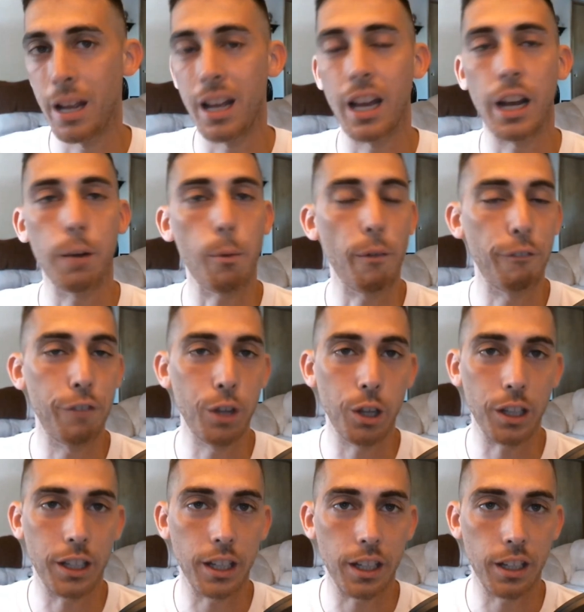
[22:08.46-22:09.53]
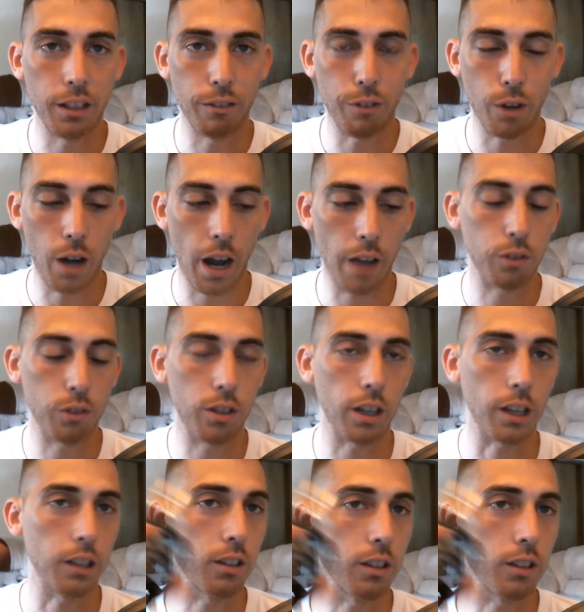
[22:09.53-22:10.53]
and I won't feel it kick in for a half second.